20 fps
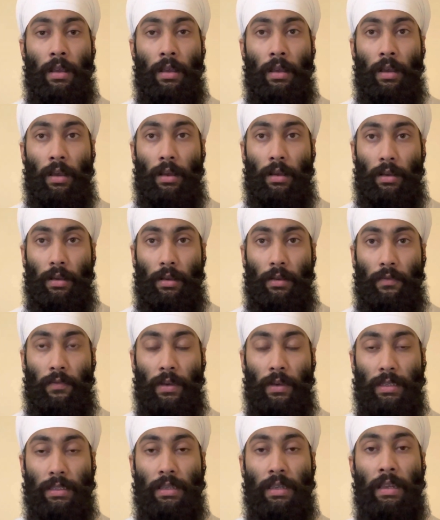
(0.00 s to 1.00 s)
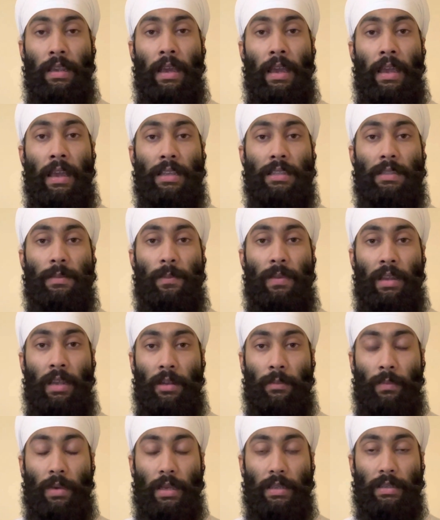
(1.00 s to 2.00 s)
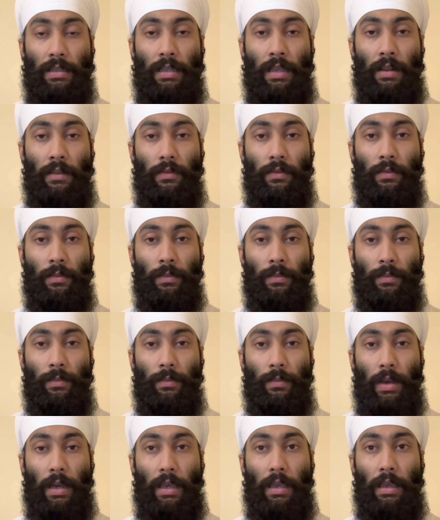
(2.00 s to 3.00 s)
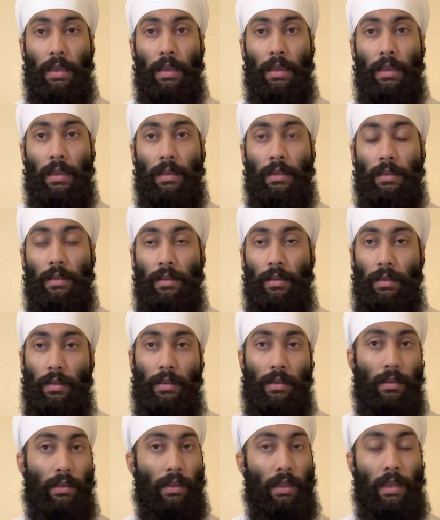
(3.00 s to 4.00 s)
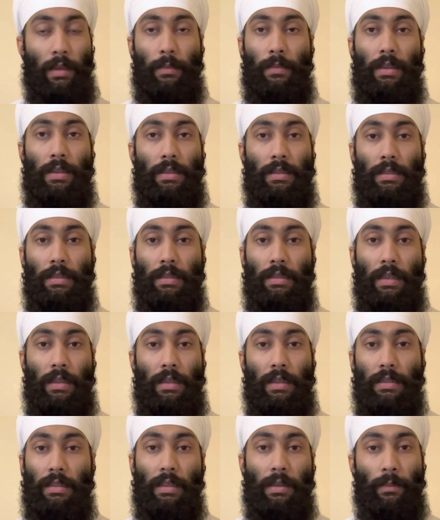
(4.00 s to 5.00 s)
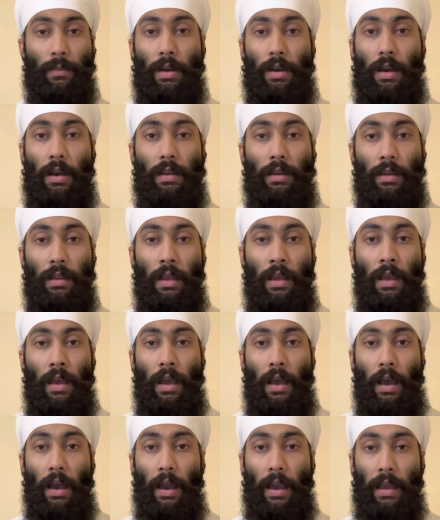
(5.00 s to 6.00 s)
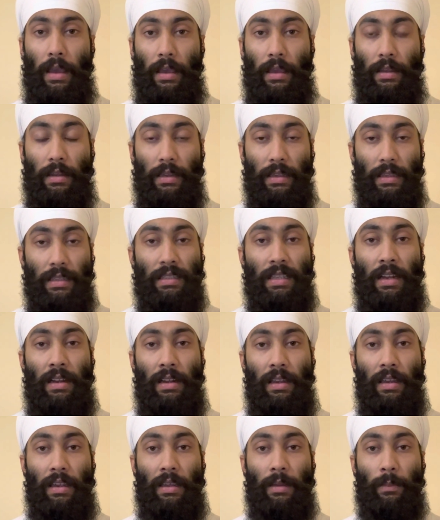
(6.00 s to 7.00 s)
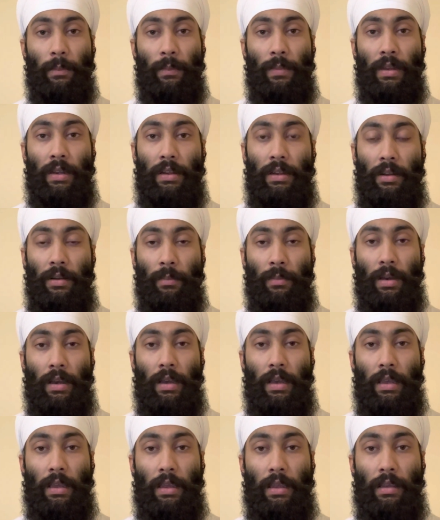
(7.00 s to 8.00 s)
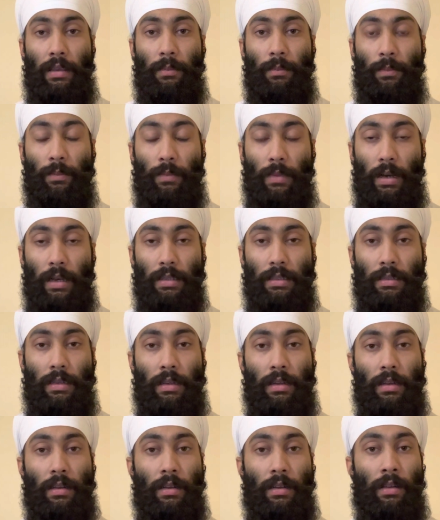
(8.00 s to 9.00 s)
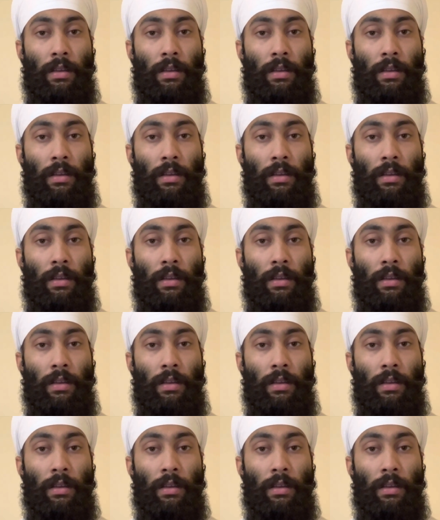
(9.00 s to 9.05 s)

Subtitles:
Firstly, I explain myself. My name is Santa Singh Man. I recently completed my master